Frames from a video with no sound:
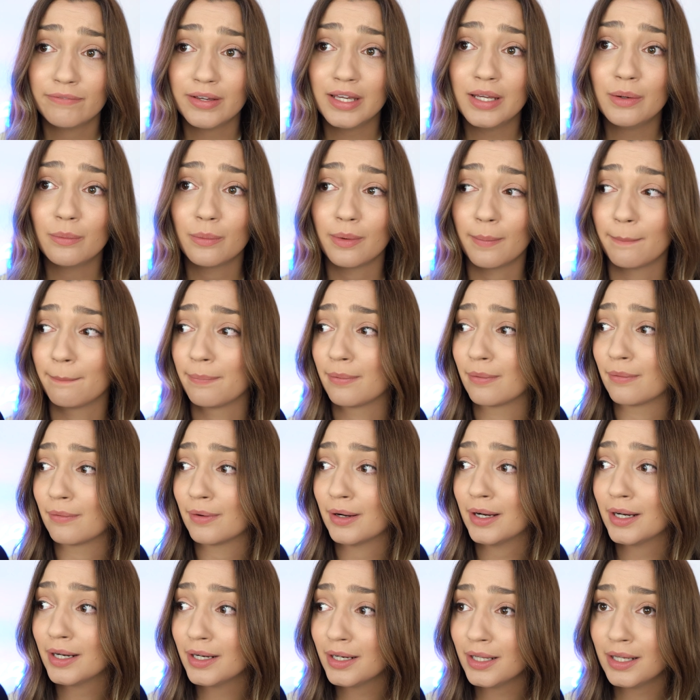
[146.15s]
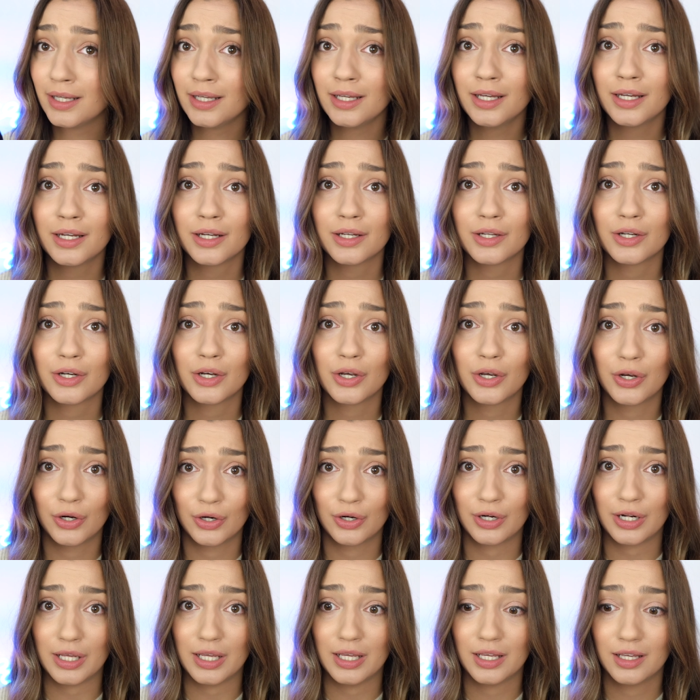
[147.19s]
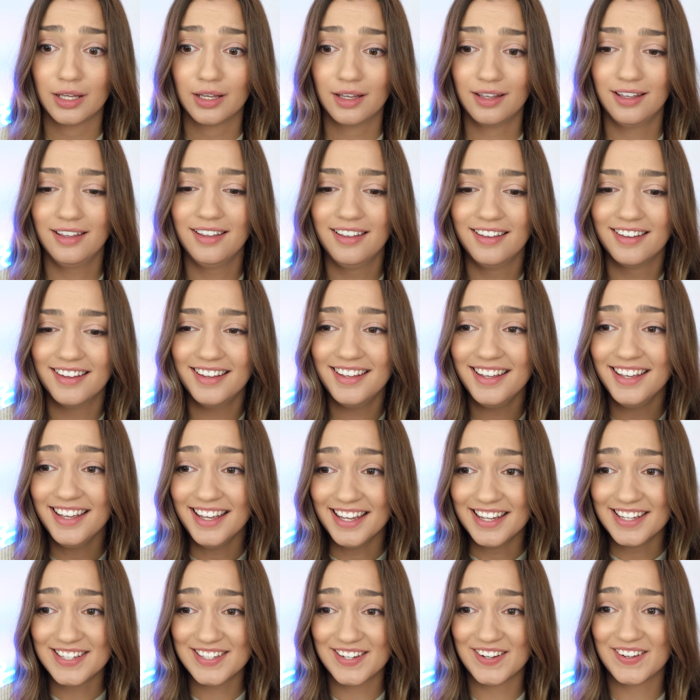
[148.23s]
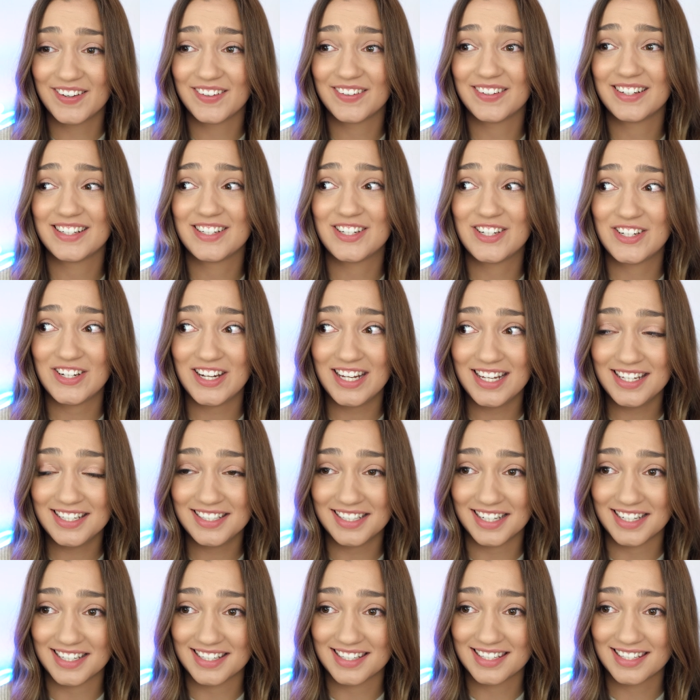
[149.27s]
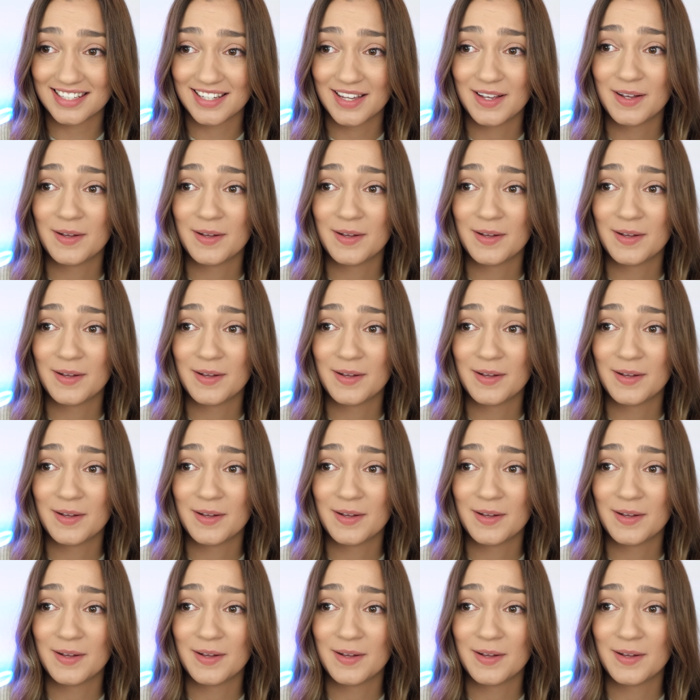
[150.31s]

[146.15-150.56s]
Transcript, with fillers: feet were pretty dirty. So Jesus